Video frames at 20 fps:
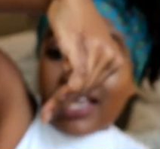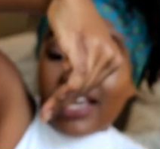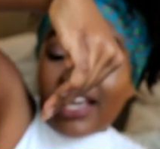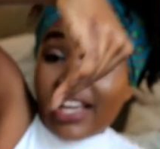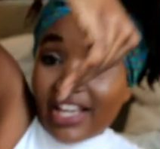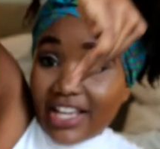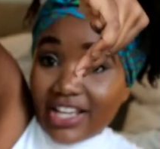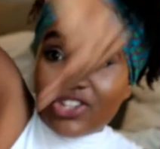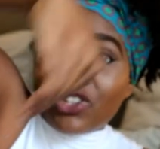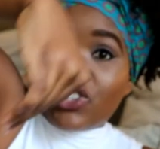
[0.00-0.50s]

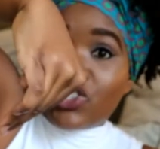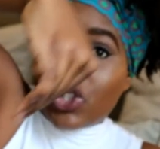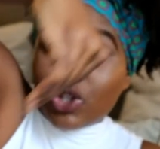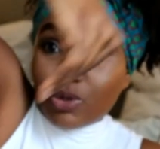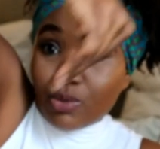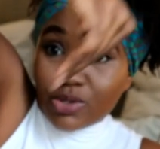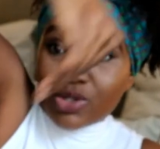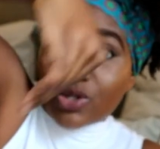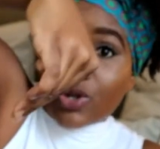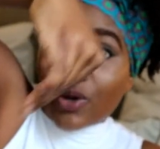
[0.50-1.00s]
And she
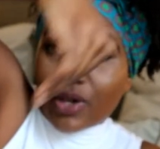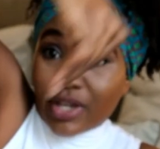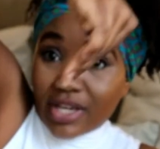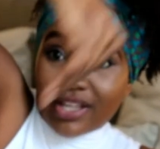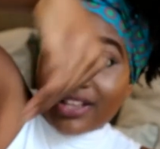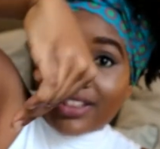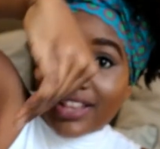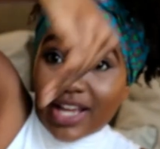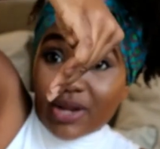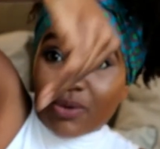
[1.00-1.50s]
was
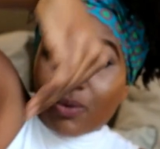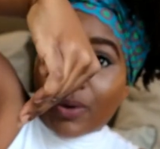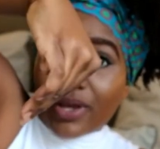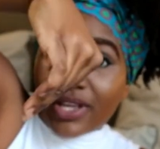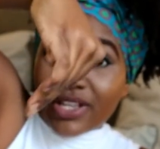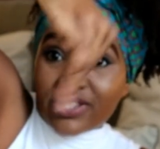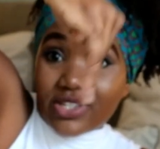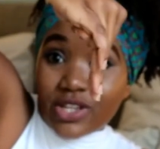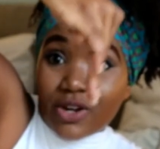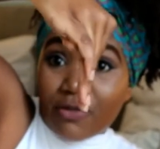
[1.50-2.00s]
going that way.
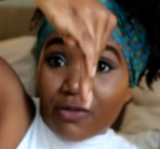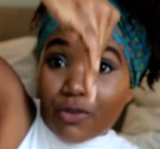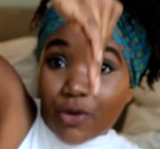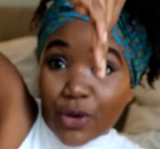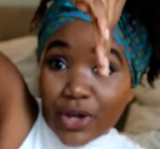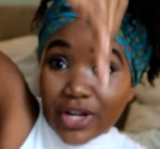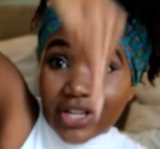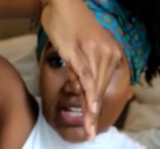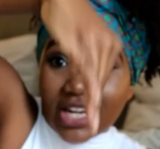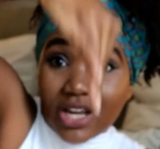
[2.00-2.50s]
Instead of
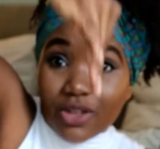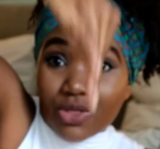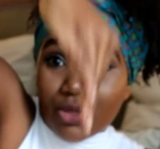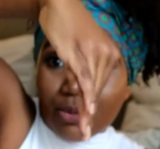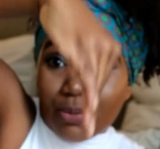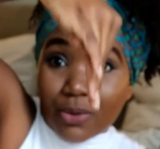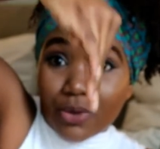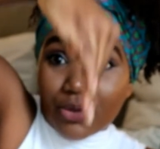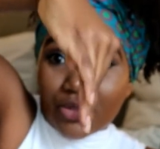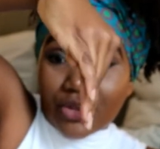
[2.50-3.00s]
going down
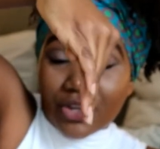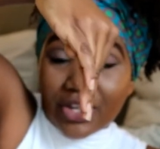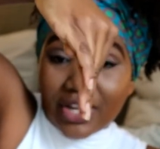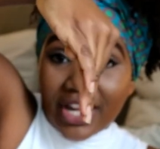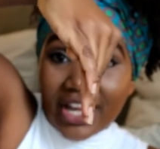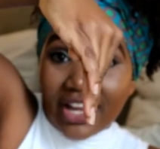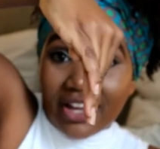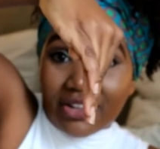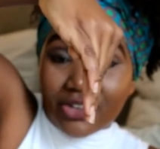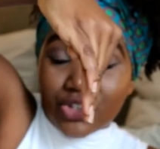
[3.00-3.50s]
the birth
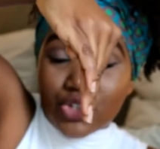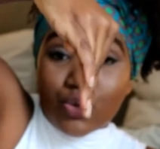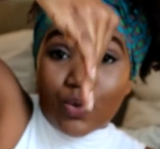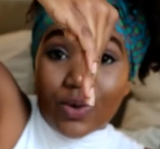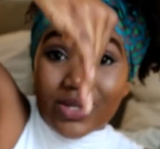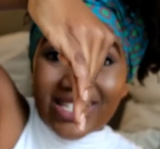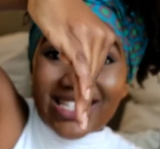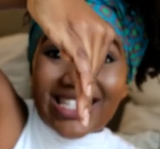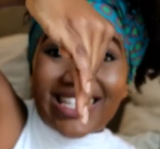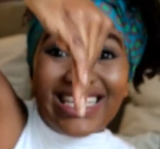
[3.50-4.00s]
canal, she
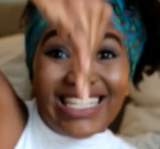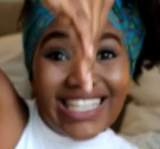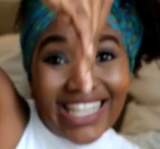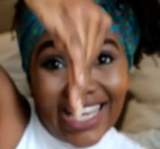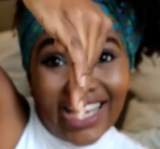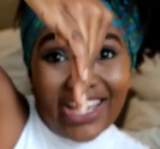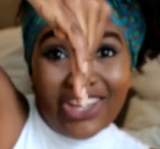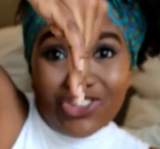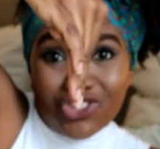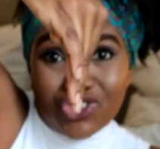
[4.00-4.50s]
wasn't
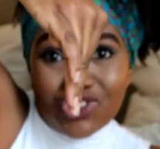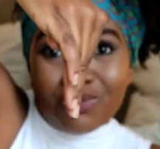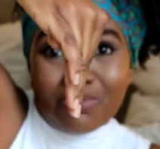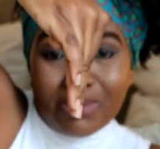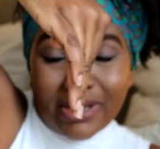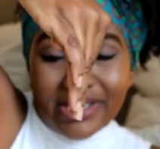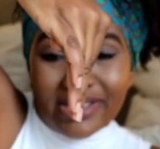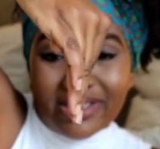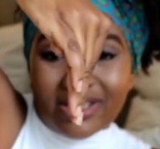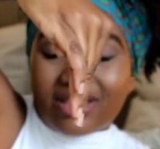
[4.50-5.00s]
engaged
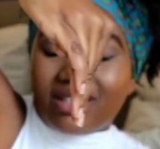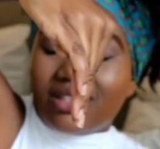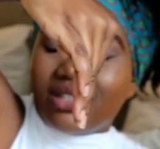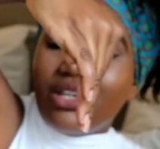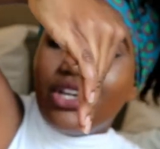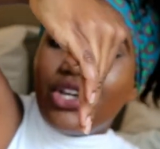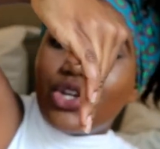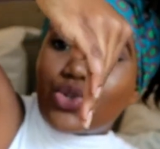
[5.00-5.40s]
basically.